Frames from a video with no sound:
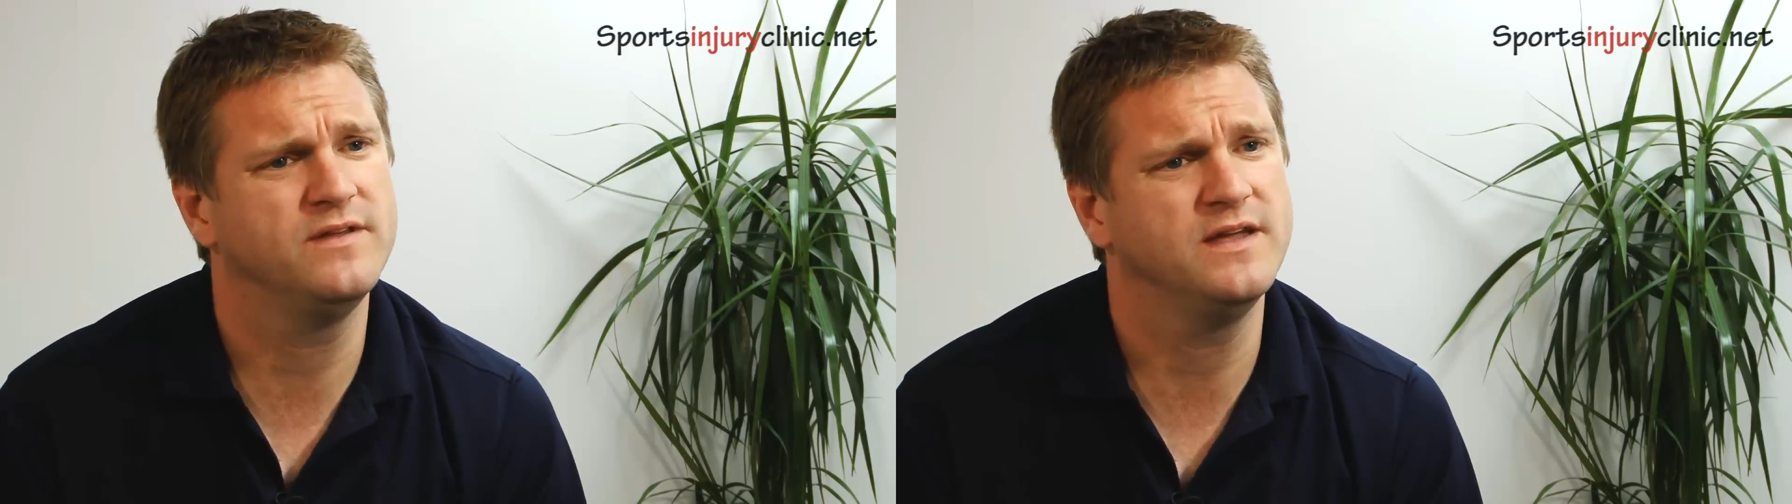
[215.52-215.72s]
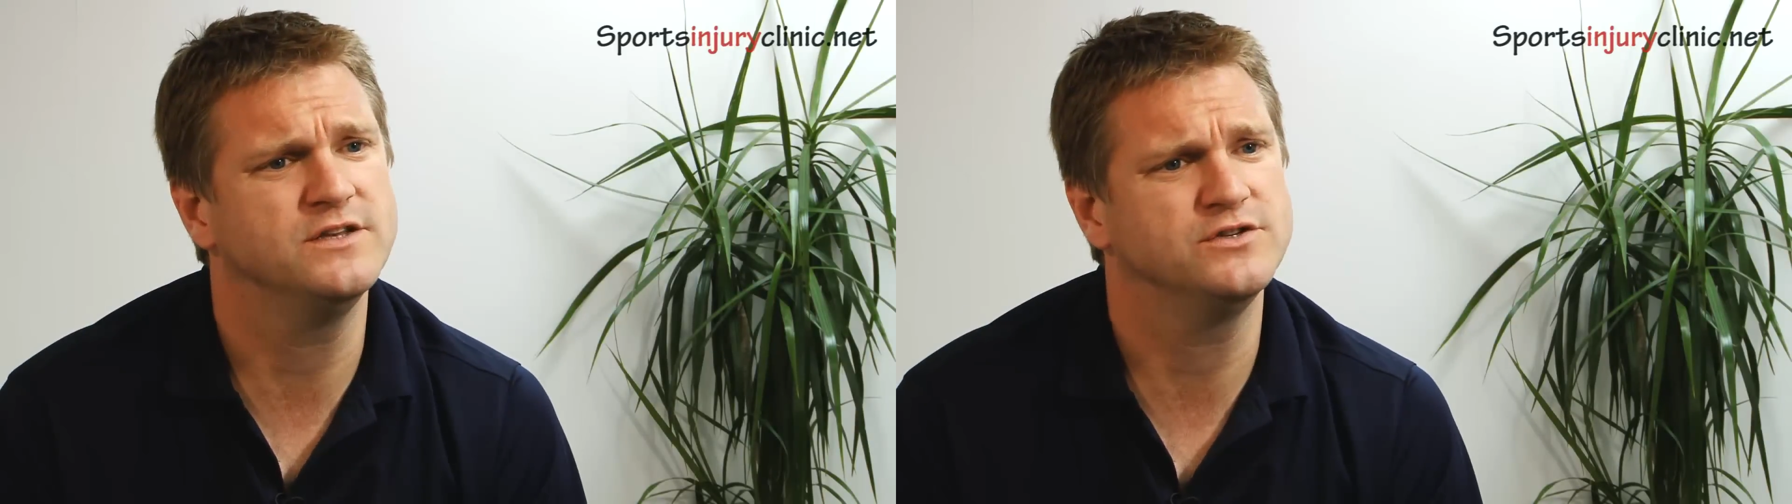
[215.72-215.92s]

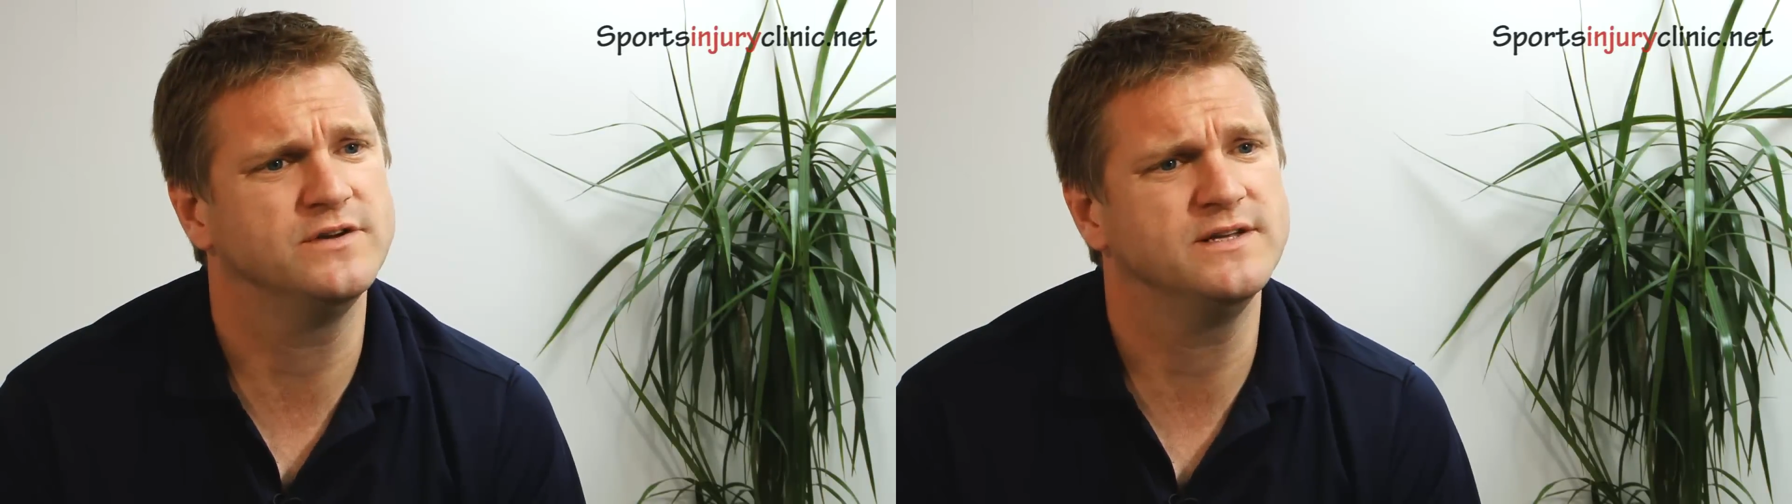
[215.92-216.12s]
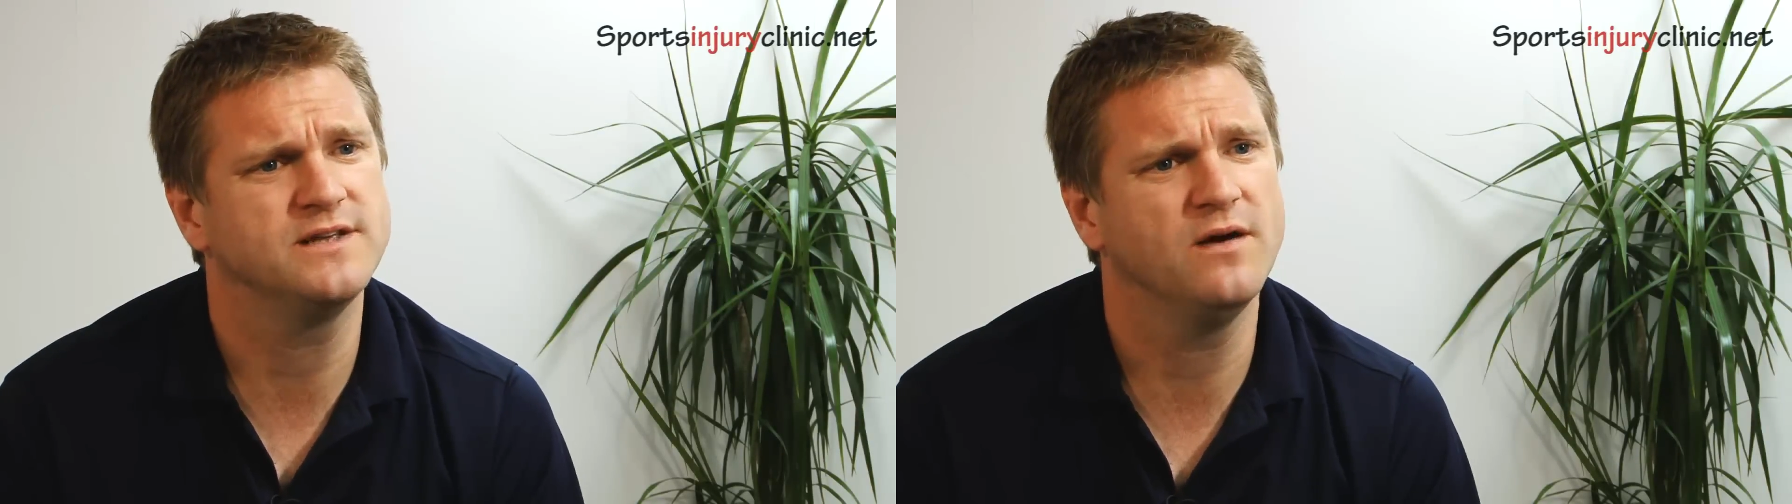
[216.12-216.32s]
the
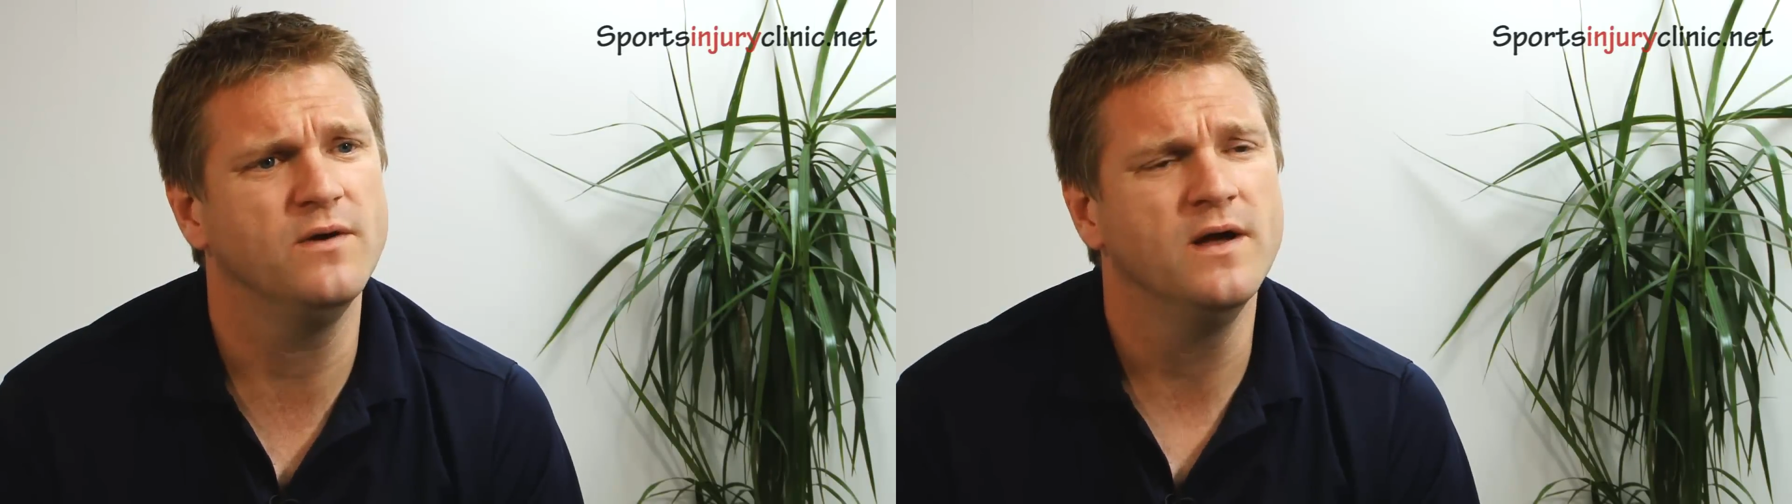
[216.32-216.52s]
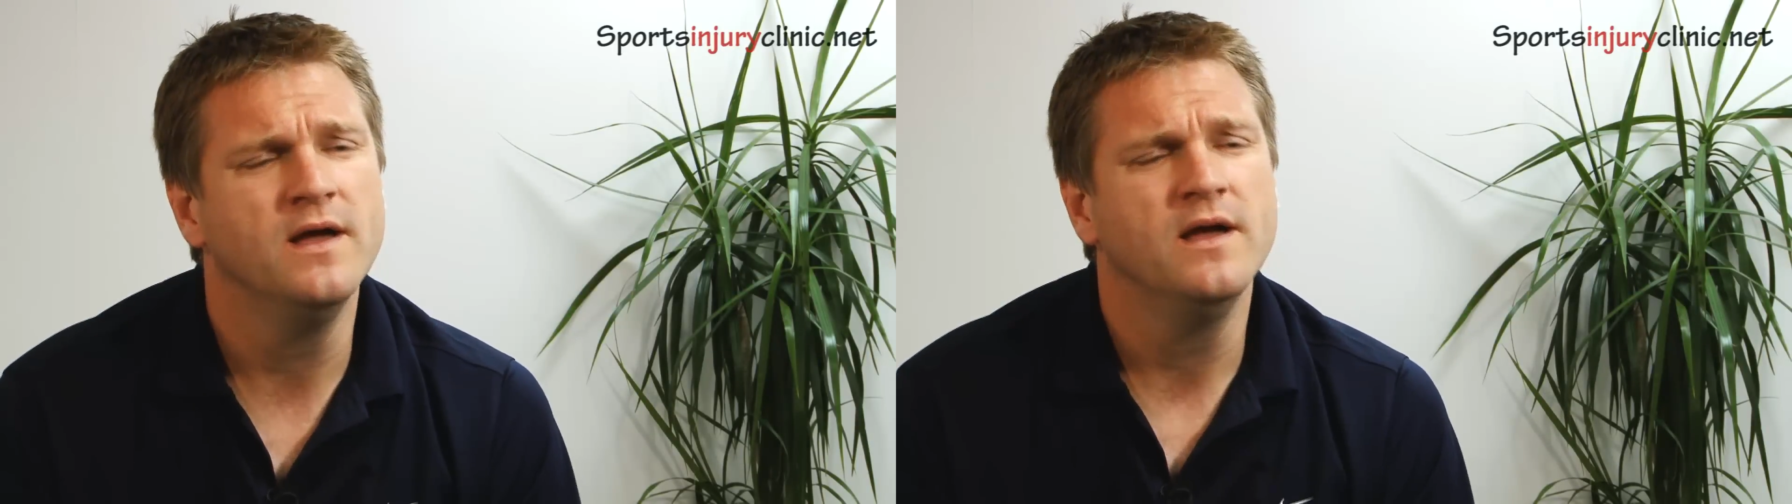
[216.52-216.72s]
injury. So
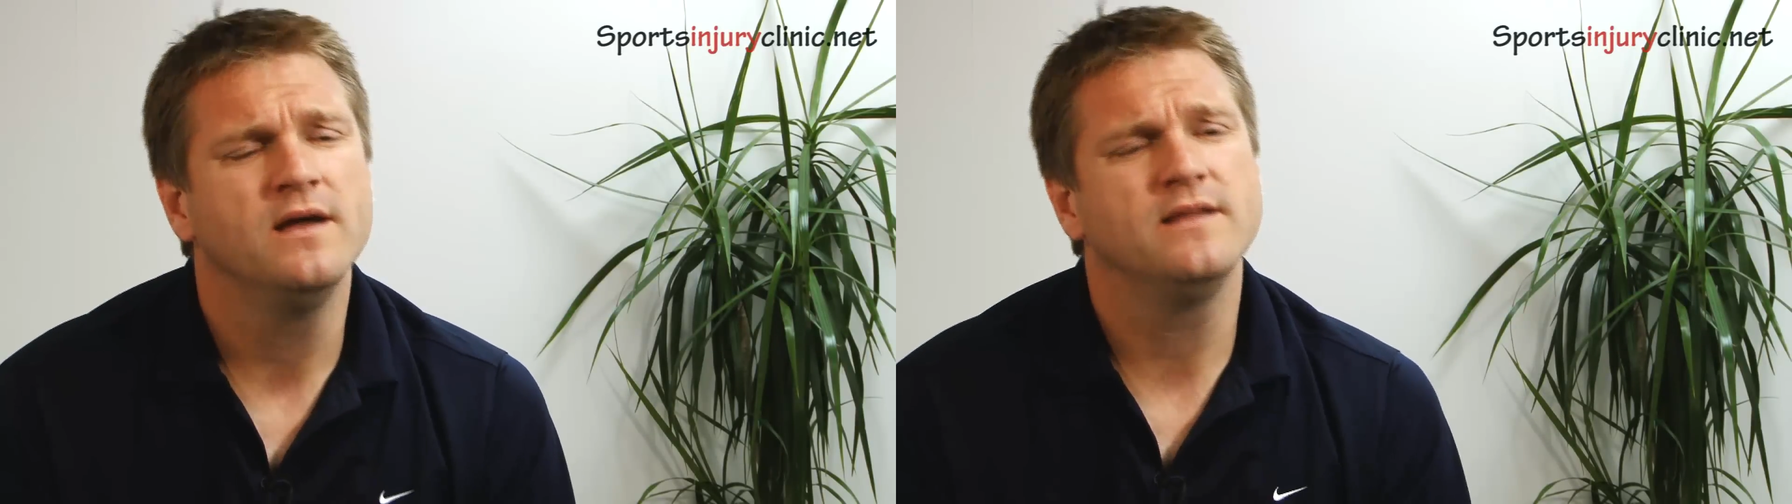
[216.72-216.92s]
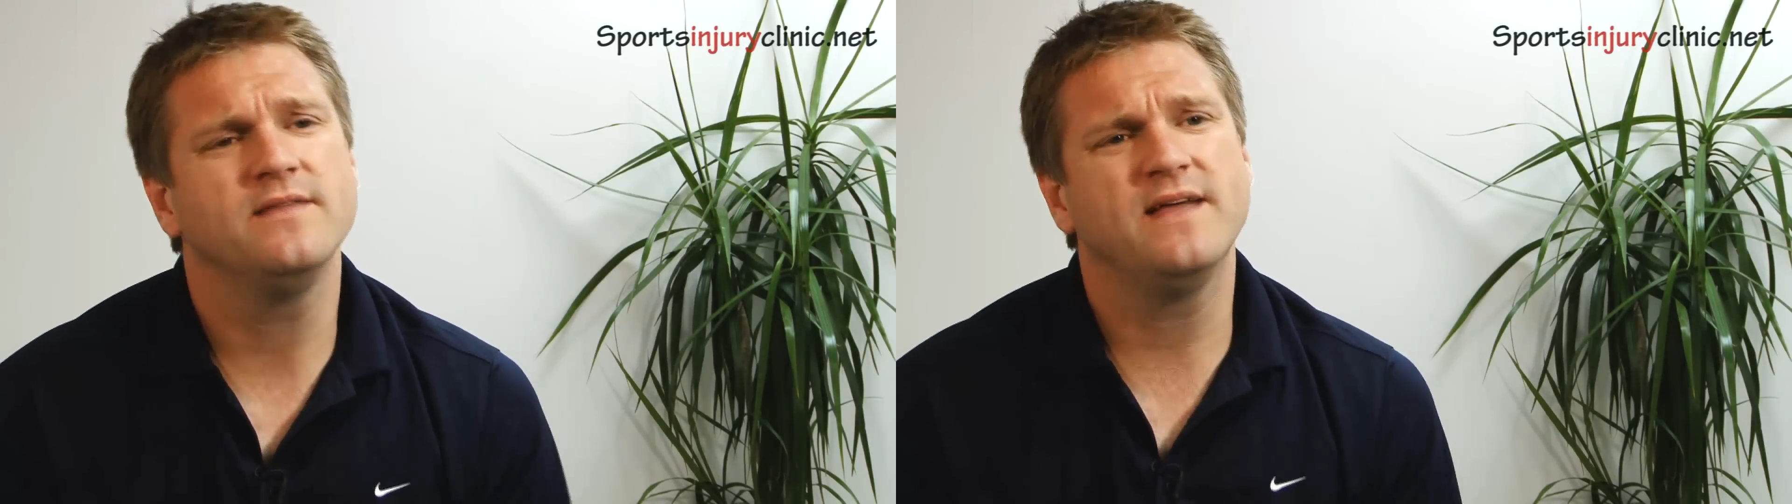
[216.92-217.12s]

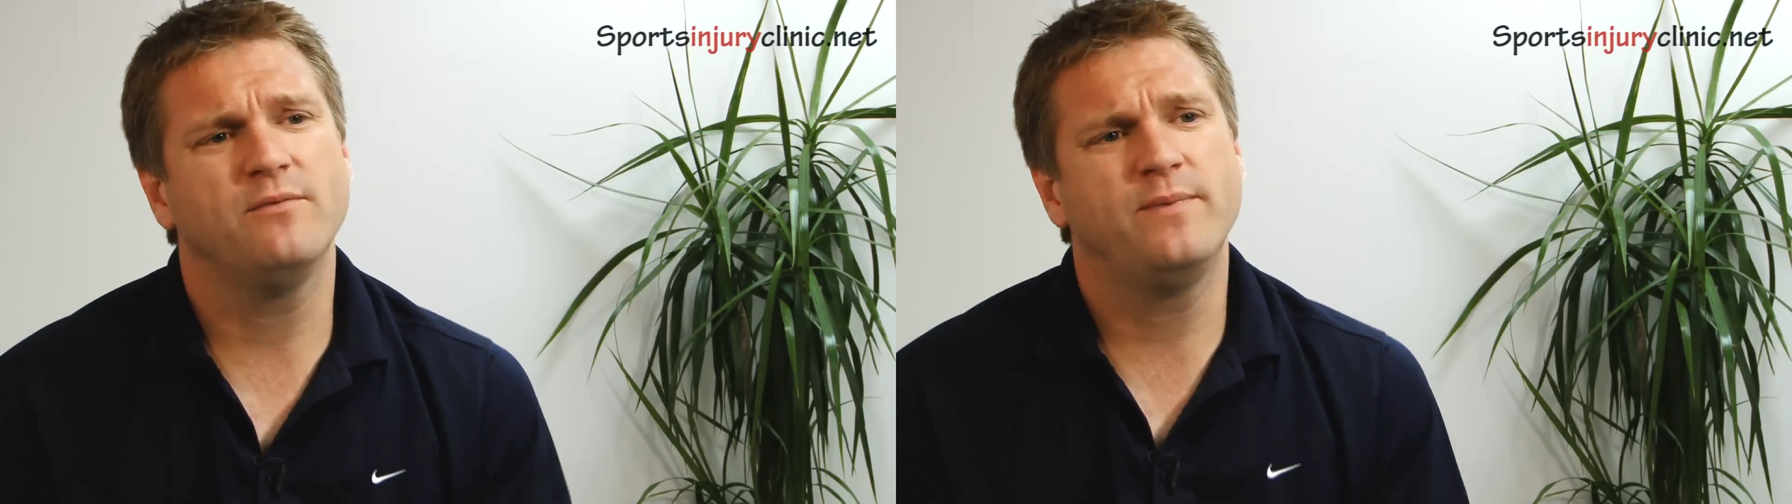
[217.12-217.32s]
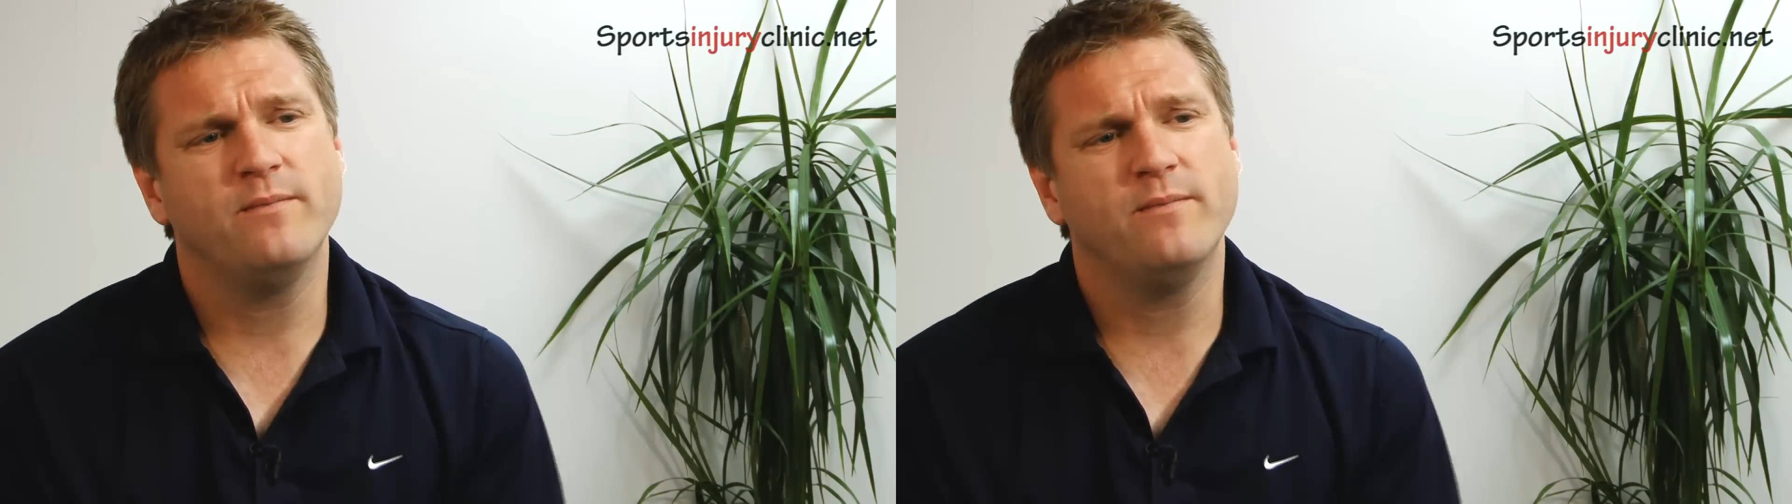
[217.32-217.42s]
that would